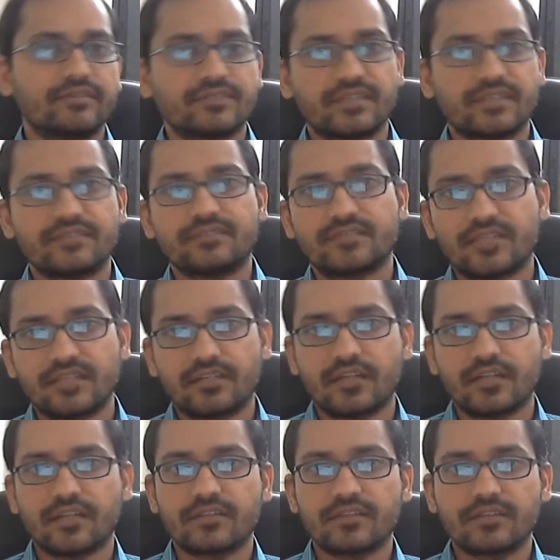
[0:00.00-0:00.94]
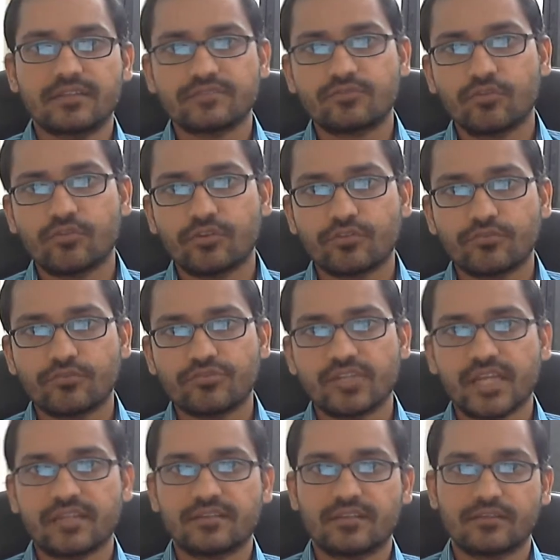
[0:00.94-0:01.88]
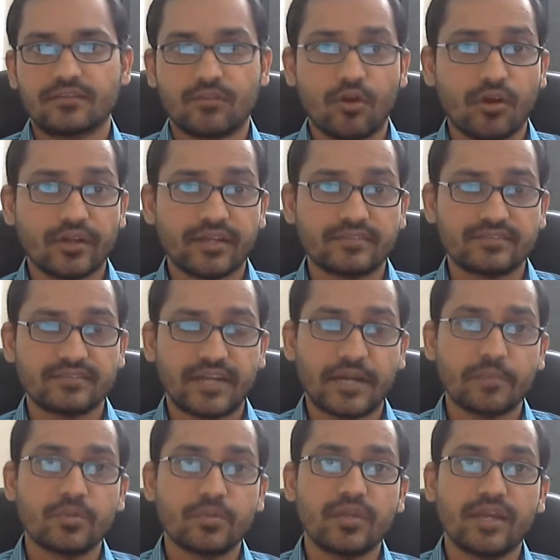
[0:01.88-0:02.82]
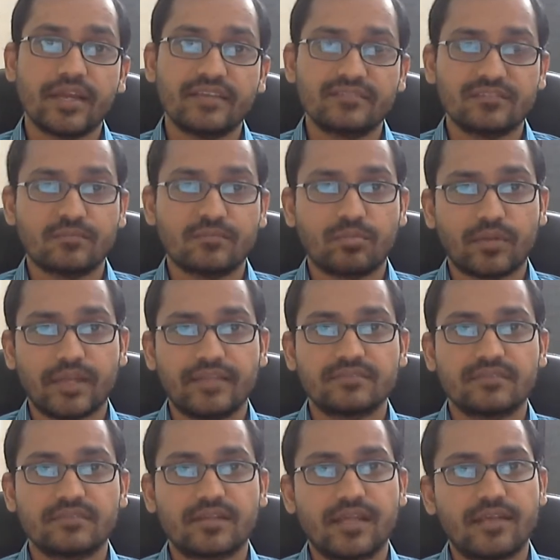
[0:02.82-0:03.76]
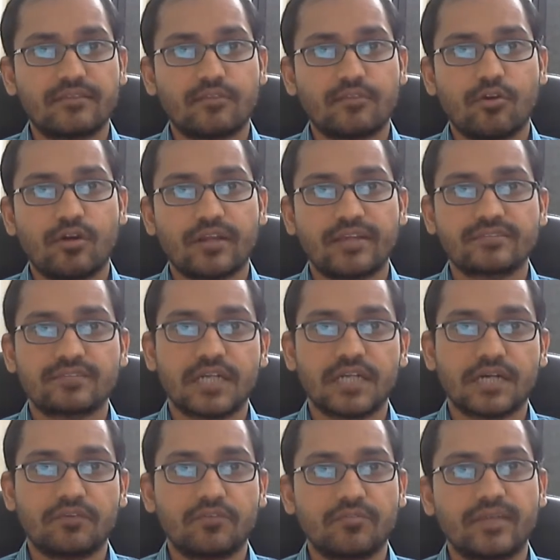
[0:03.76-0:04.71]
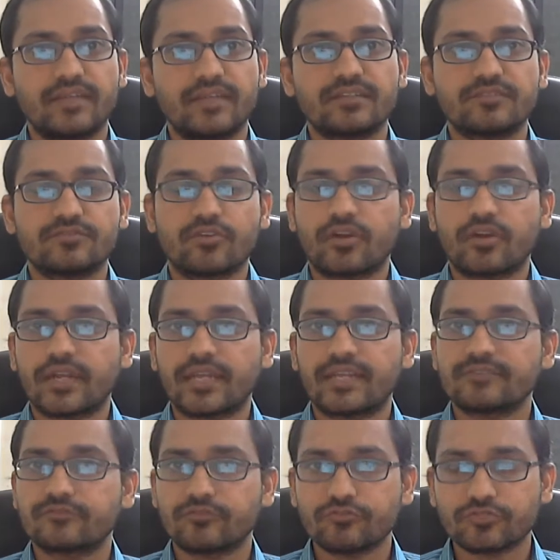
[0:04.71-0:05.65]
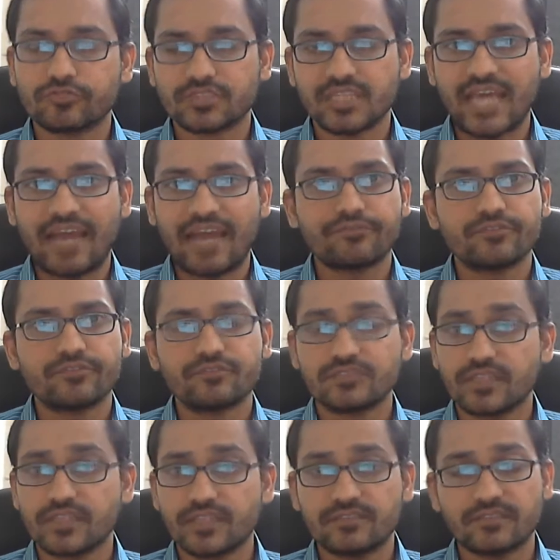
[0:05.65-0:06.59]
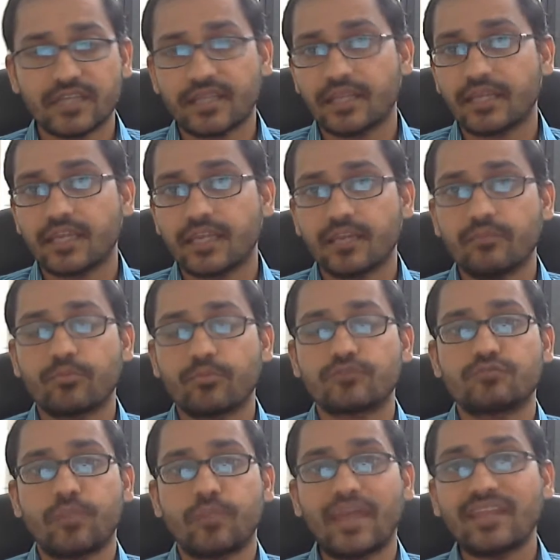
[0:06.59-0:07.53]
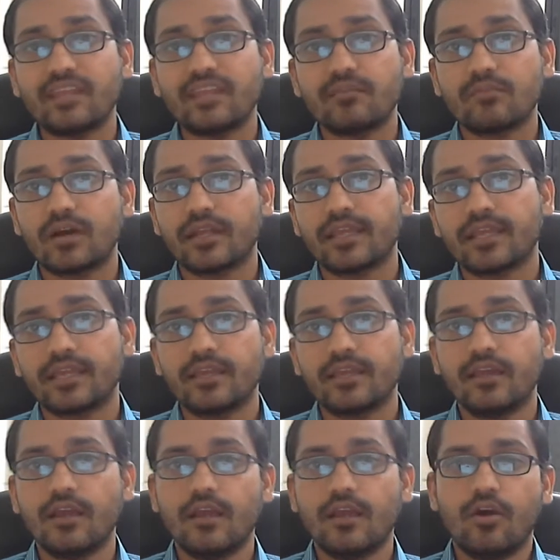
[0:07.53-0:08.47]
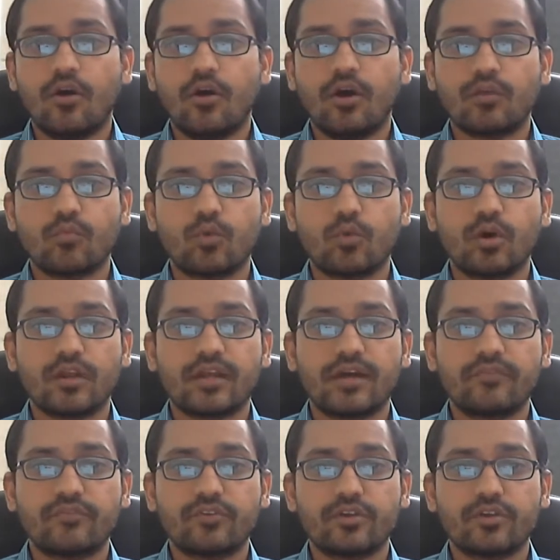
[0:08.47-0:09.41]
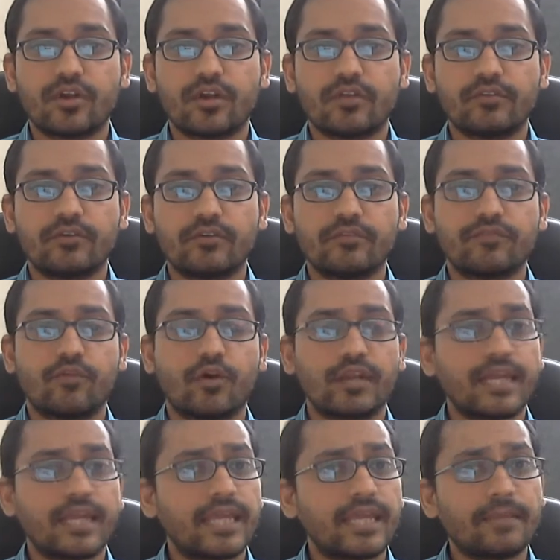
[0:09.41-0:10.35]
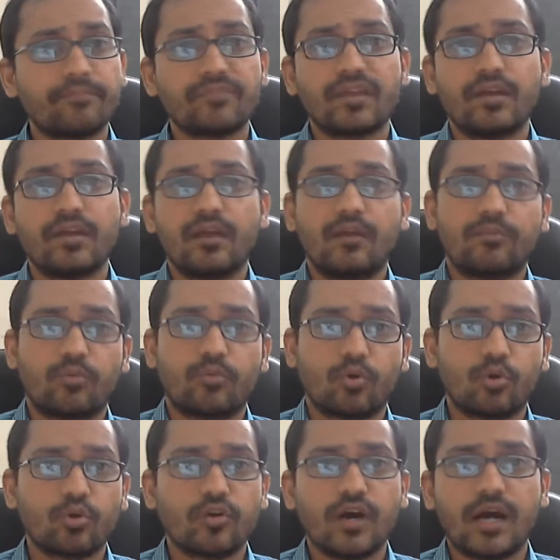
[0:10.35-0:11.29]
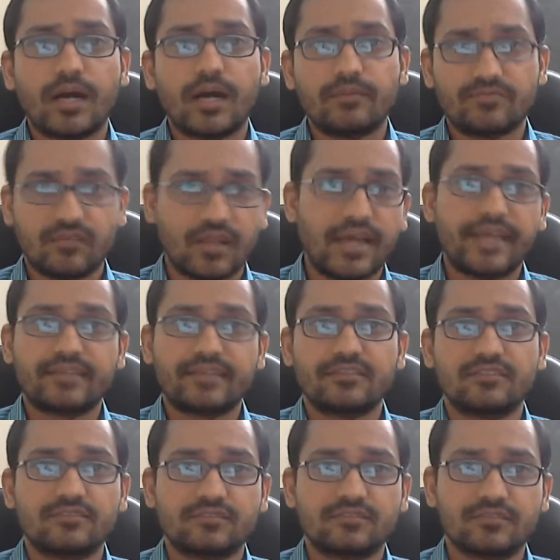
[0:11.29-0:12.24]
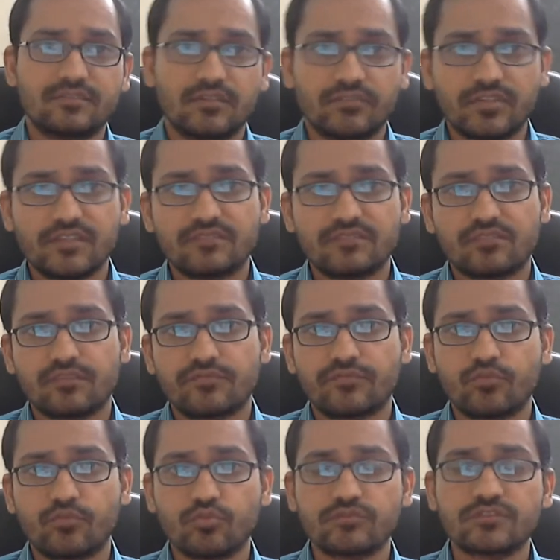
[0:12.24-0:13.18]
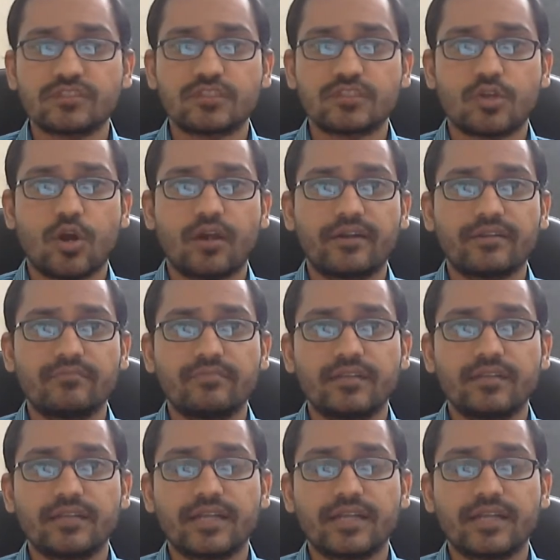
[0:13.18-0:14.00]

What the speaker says: I said, nothing is going to change as long as RBI is in place and as long as government is running its huge deficits and they keep on spending money on one after another funny programs like this recent food security bill.